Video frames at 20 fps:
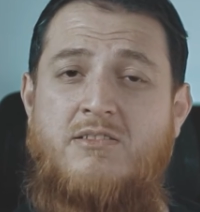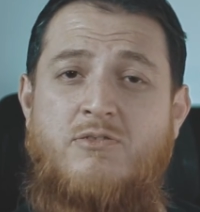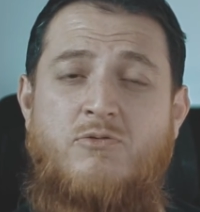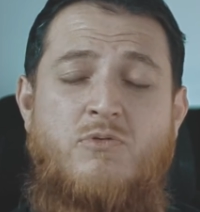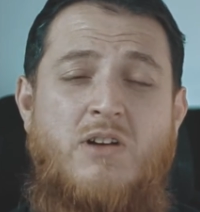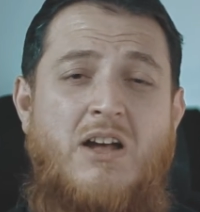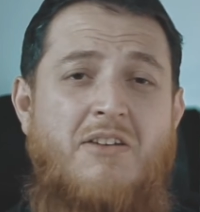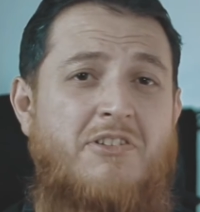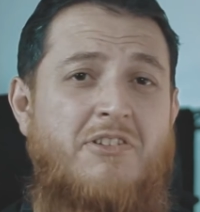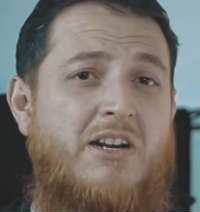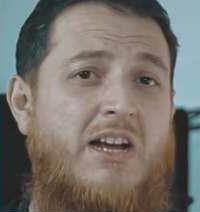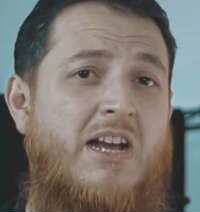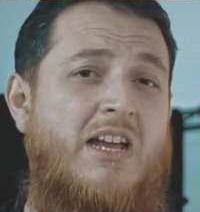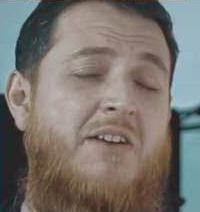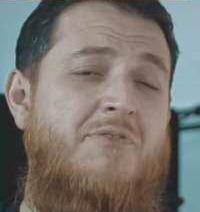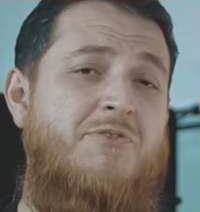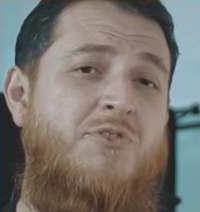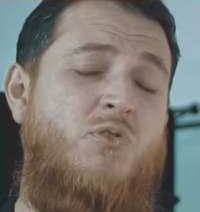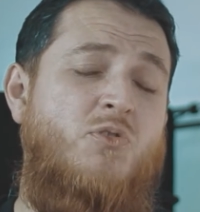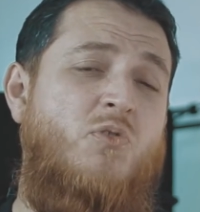Whoever I
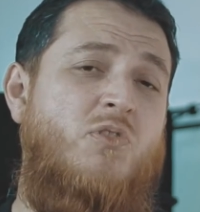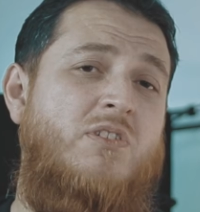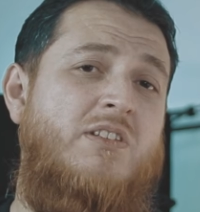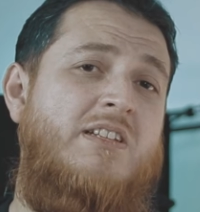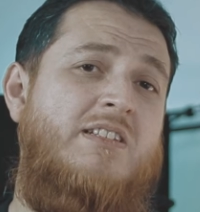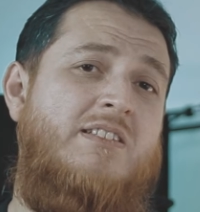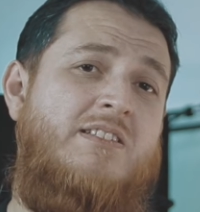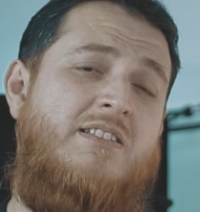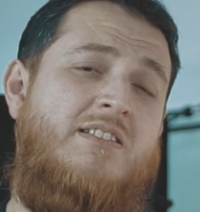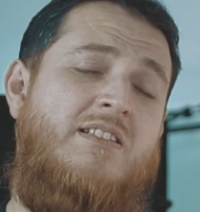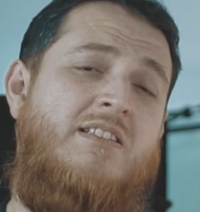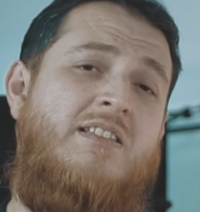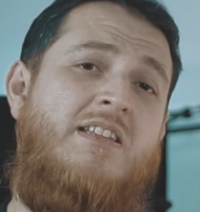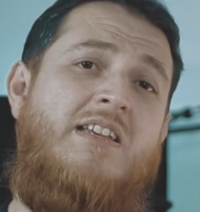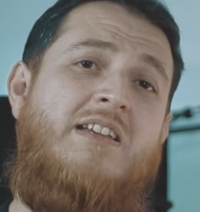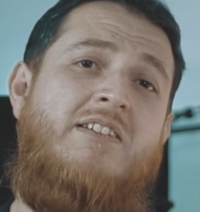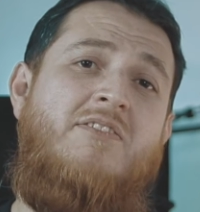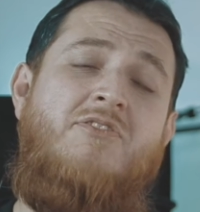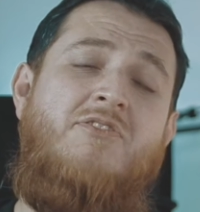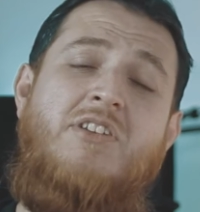have showed this,
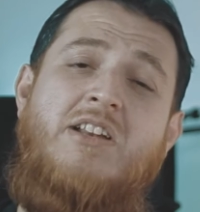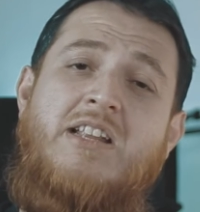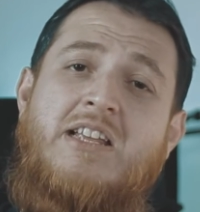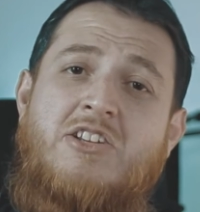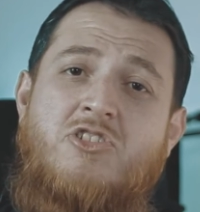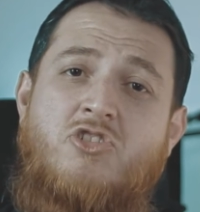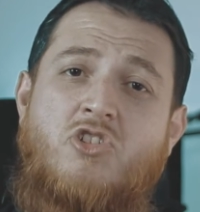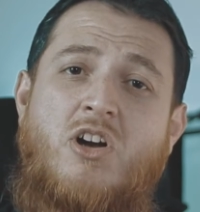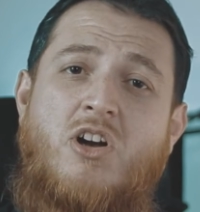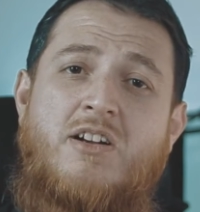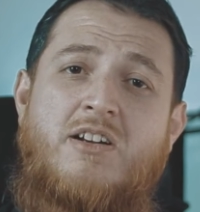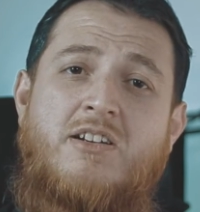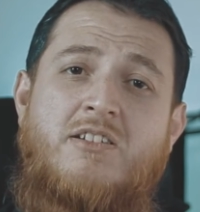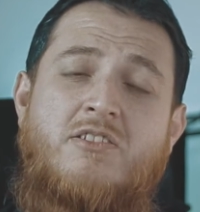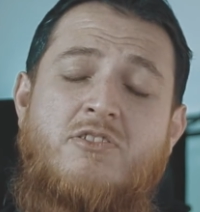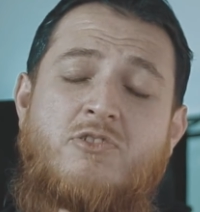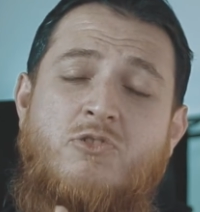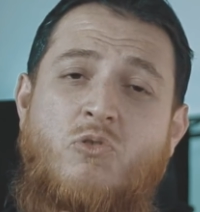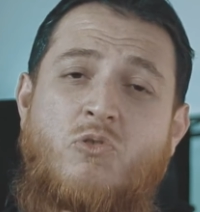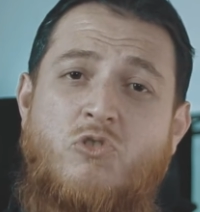they really enjoyed it.
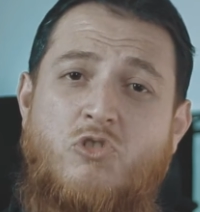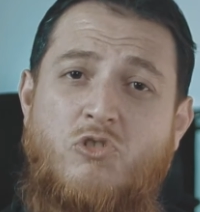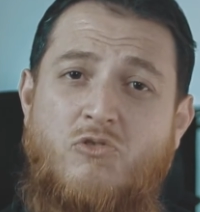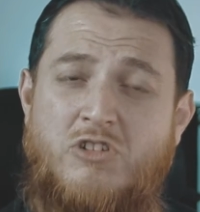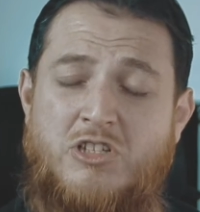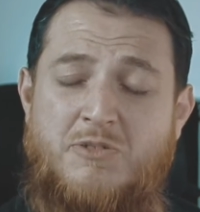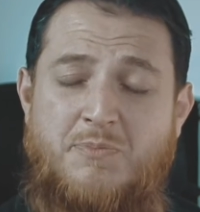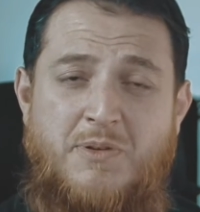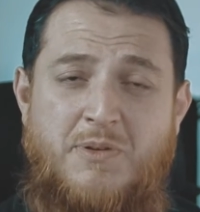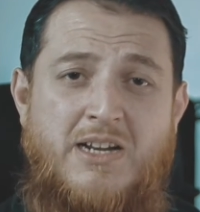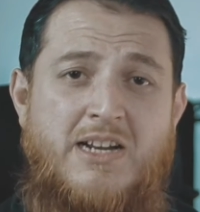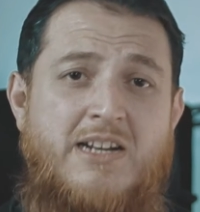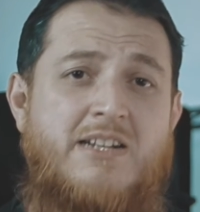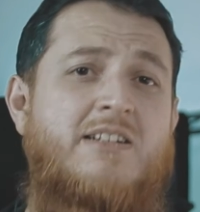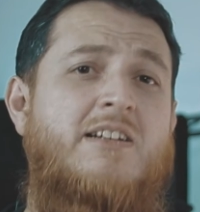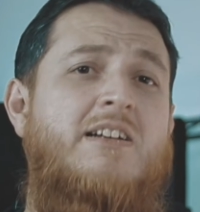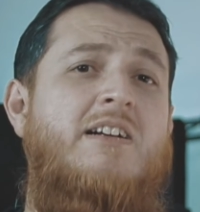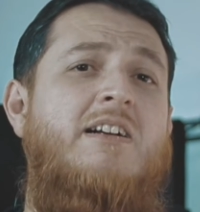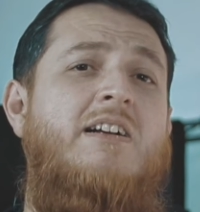Don't overspray it.